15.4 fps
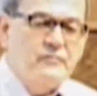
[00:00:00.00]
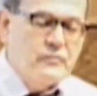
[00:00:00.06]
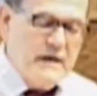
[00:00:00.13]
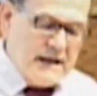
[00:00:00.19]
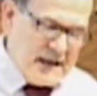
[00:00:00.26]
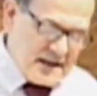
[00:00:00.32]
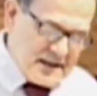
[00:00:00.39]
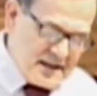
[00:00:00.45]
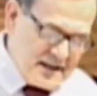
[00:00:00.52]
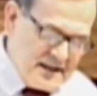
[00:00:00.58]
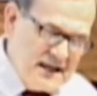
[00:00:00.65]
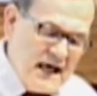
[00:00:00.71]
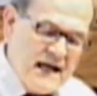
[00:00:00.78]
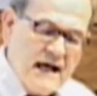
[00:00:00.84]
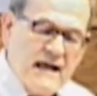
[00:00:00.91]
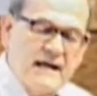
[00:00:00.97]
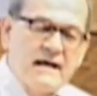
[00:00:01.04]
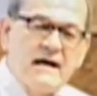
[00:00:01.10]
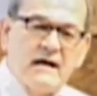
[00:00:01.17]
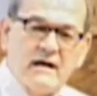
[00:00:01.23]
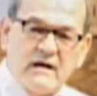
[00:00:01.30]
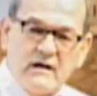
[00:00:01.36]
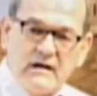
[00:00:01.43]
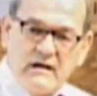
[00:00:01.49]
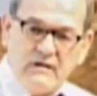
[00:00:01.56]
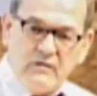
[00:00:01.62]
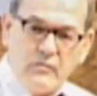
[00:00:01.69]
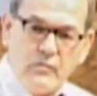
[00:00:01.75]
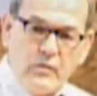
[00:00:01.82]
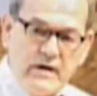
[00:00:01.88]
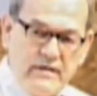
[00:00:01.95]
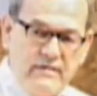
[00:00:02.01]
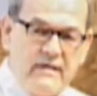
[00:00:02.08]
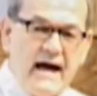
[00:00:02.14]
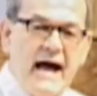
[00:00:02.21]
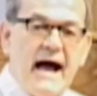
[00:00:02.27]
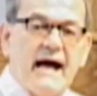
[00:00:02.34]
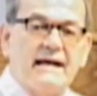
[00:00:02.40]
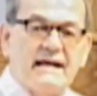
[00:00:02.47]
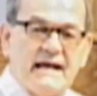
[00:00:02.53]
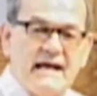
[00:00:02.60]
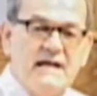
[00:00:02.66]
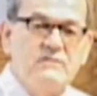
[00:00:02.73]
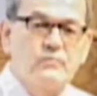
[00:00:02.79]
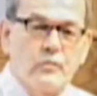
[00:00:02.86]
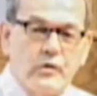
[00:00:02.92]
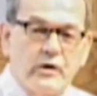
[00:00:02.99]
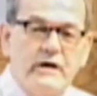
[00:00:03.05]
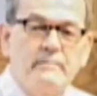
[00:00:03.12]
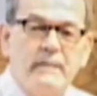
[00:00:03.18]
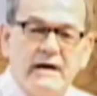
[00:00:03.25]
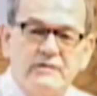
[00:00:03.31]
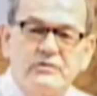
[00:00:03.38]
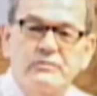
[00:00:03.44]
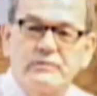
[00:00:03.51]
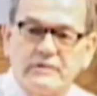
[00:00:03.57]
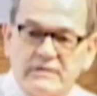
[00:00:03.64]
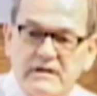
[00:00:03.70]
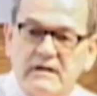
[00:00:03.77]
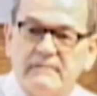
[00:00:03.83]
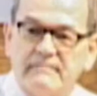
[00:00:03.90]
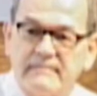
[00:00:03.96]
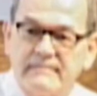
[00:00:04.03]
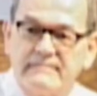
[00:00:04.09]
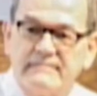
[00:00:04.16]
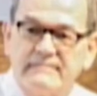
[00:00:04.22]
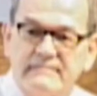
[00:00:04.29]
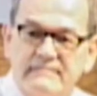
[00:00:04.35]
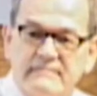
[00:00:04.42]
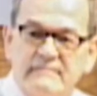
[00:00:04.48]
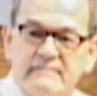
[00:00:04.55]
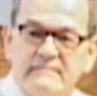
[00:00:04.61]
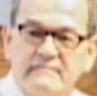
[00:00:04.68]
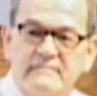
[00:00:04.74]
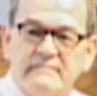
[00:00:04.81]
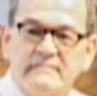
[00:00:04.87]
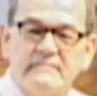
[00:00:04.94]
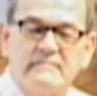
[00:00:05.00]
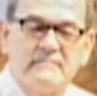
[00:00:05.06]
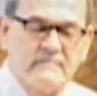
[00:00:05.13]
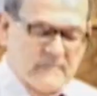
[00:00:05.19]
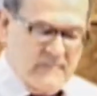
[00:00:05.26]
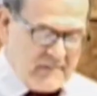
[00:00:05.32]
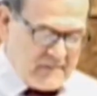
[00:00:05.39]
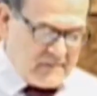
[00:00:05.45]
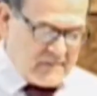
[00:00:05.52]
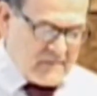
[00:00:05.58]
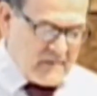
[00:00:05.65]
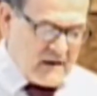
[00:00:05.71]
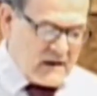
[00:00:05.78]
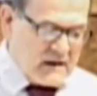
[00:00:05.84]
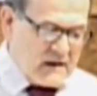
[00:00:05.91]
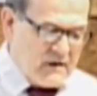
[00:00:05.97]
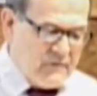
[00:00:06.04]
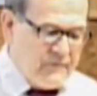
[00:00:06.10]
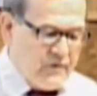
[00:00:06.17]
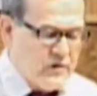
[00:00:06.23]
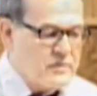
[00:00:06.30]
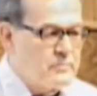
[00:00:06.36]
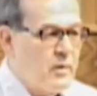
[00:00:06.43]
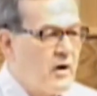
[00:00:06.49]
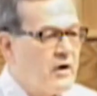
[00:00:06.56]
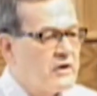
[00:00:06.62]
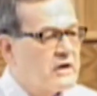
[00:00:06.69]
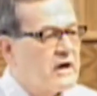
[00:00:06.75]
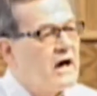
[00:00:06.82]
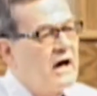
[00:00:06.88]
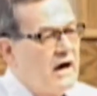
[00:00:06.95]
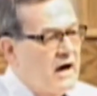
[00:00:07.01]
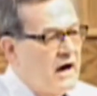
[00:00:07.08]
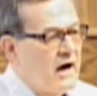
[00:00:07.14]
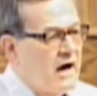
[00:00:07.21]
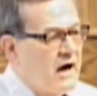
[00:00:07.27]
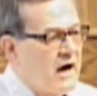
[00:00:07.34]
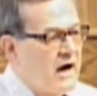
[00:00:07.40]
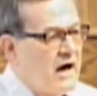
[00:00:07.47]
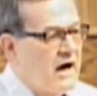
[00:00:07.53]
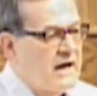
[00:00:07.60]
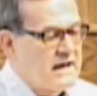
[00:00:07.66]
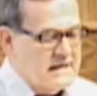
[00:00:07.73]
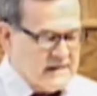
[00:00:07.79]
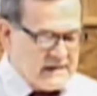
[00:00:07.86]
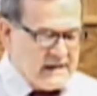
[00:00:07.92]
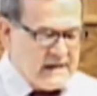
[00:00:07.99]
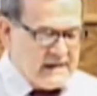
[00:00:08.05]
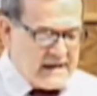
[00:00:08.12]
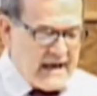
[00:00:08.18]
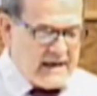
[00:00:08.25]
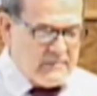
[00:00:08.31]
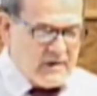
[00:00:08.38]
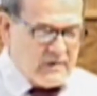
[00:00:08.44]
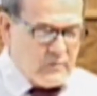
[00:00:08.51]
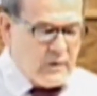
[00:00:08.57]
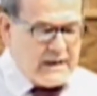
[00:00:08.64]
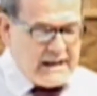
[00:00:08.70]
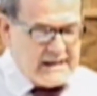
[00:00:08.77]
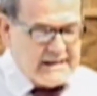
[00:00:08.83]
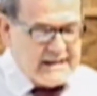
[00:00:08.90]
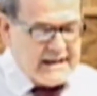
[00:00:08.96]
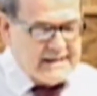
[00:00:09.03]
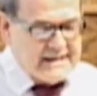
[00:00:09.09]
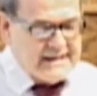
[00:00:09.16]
After he gets done with that, he's worried about Jerusalem. The first part is an indictment when he